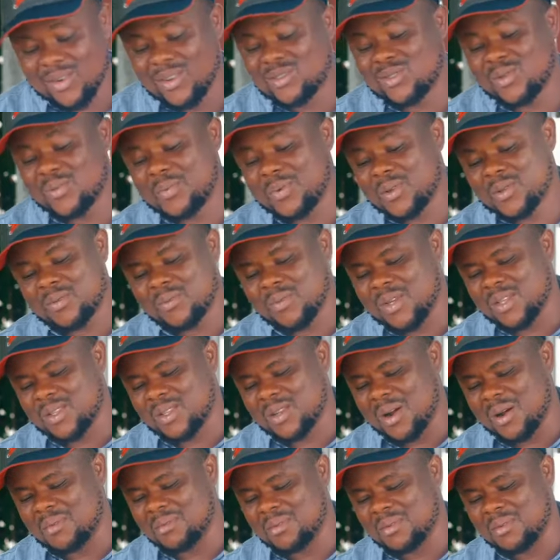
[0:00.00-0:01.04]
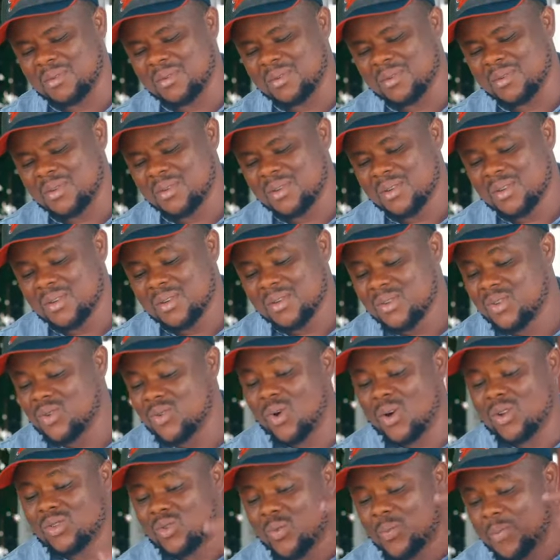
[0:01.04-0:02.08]
want to put me in trouble? You
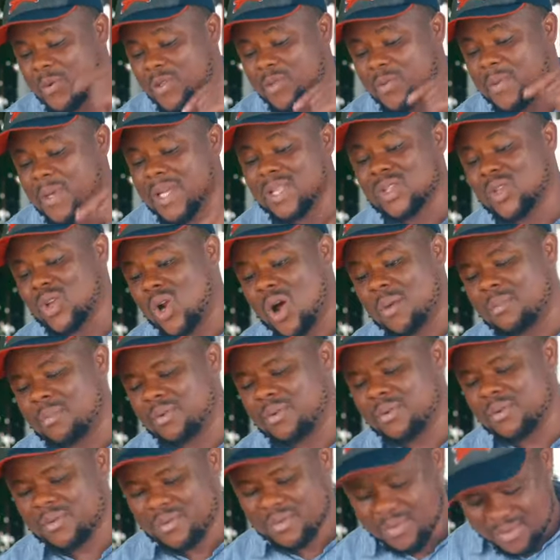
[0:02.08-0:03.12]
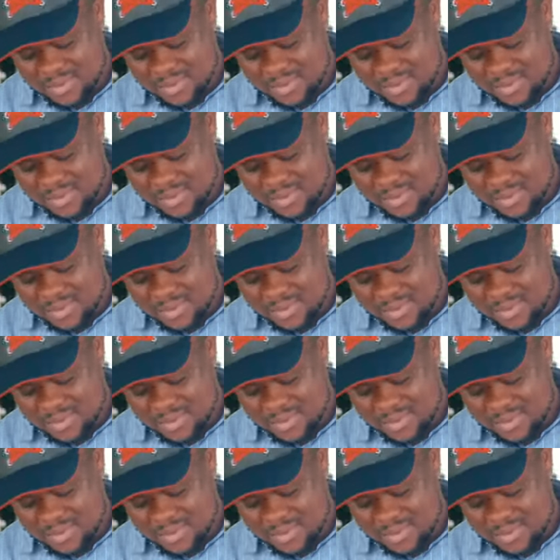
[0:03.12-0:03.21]
want to put me in trouble?